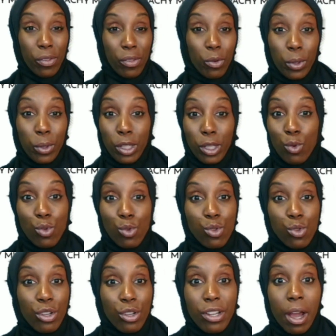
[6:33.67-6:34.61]
whether we
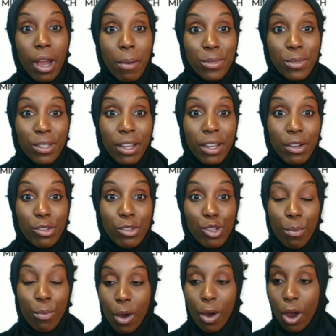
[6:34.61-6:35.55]
lose our job today or
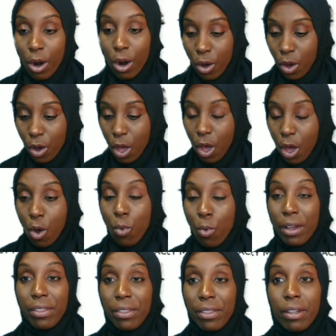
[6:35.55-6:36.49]
tomorrow,
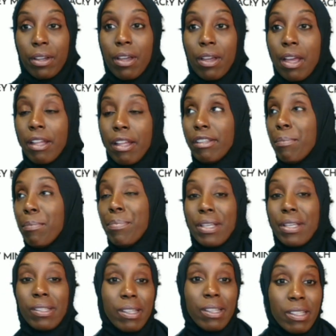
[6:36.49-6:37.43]
whether the
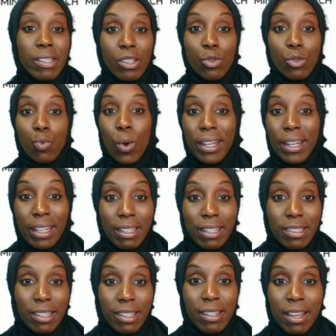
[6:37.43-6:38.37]
business is winning
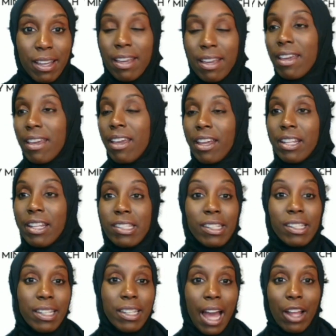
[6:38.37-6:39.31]
today and it's
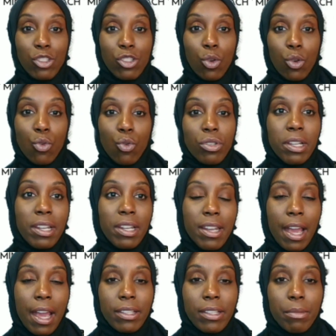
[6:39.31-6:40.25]
not so good next
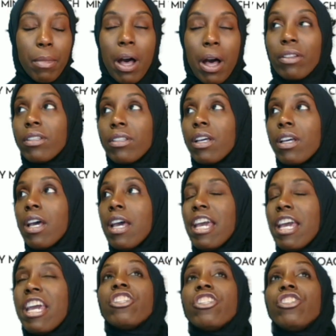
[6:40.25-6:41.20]
month. It's
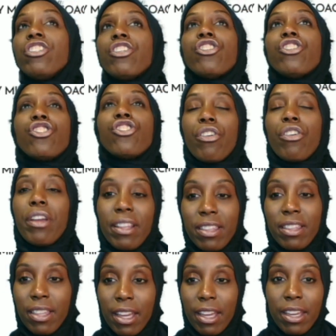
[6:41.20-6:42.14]
just certain
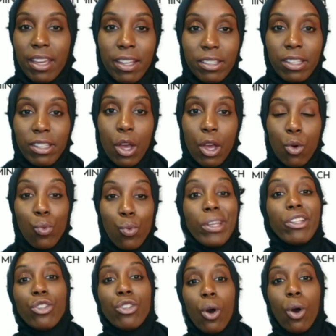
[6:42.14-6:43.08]
things we
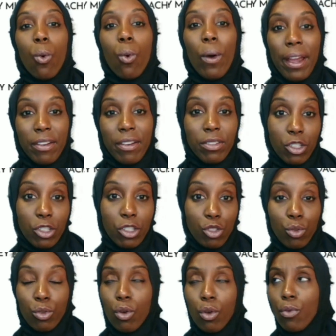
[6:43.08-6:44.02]
don't have control
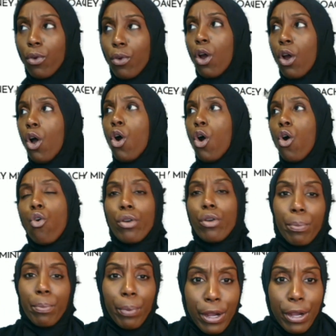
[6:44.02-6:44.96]
over. Who the
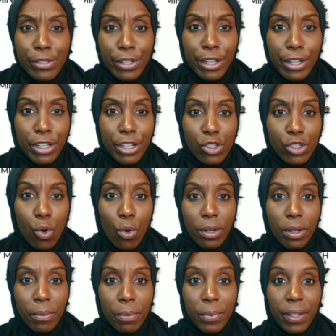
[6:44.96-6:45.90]
president is going to
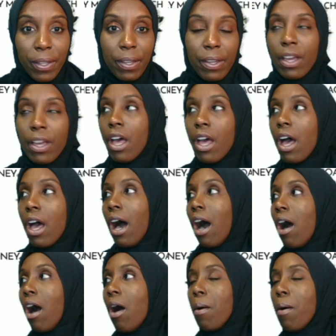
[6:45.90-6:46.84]
be,
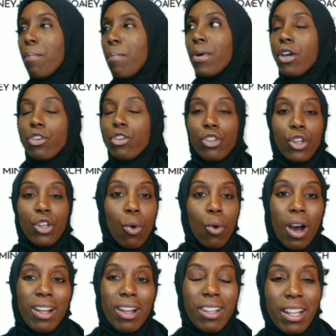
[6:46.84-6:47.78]
you know, a
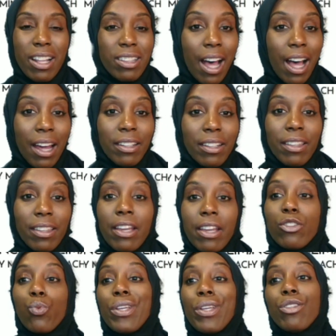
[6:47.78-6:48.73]
lot of things we
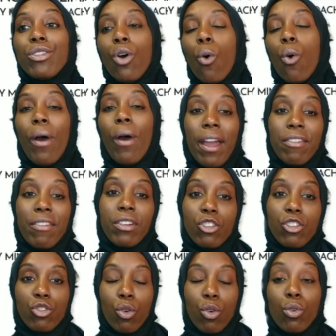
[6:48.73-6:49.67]
don't have
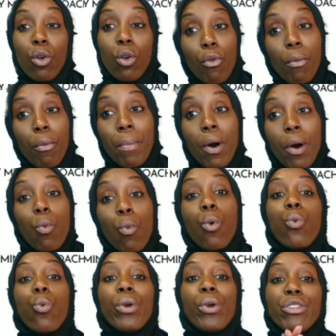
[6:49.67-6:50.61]
control over. But what we
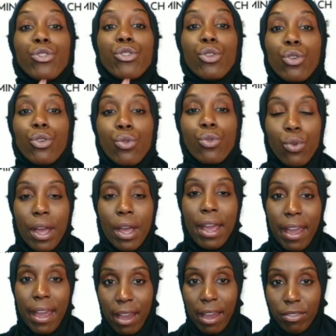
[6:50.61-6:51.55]
do have
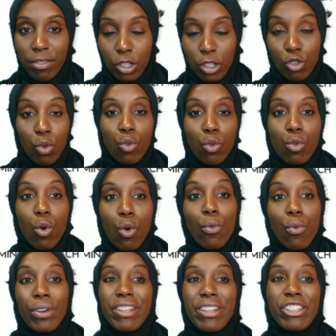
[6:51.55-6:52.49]
control over, it
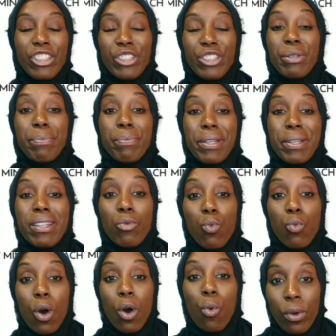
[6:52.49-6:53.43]
should be what
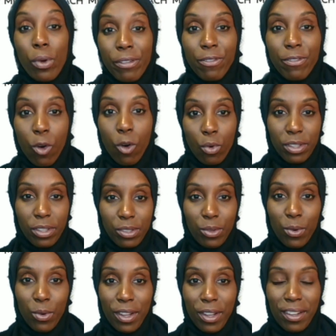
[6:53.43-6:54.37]
we focus on.
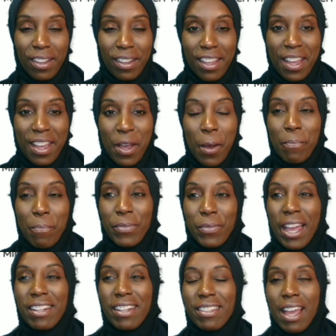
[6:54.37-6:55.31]
And
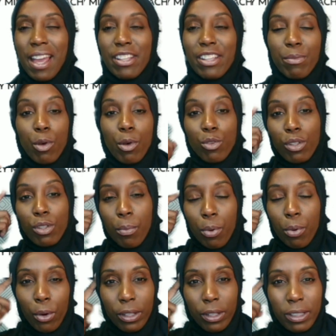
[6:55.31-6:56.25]
that's most
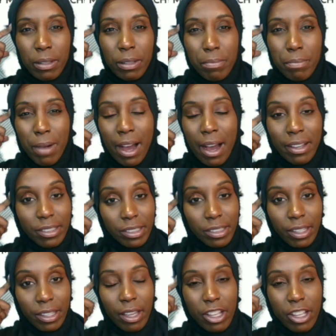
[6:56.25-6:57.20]
importantly, mindset.
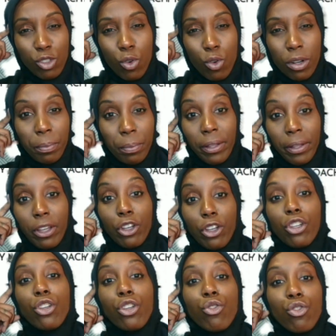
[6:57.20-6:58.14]
It's going to play a
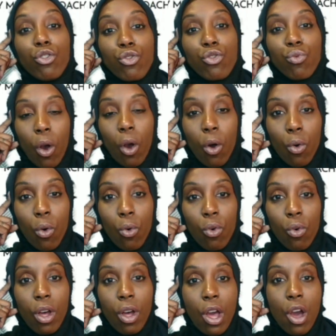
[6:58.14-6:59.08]
huge role
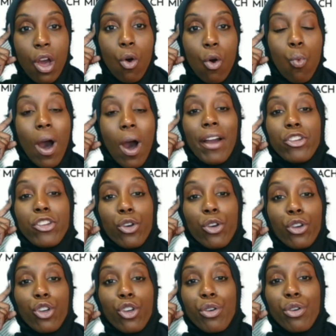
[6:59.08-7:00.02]
while you're
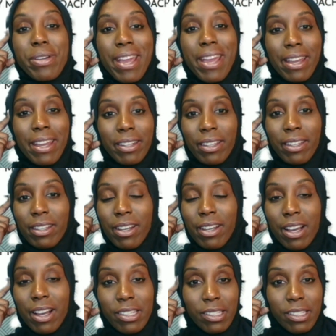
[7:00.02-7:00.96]
creating a
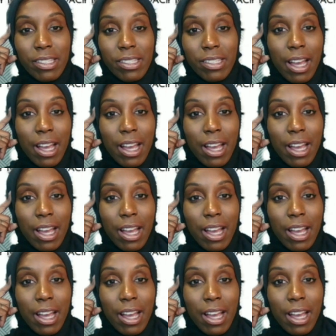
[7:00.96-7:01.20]
solid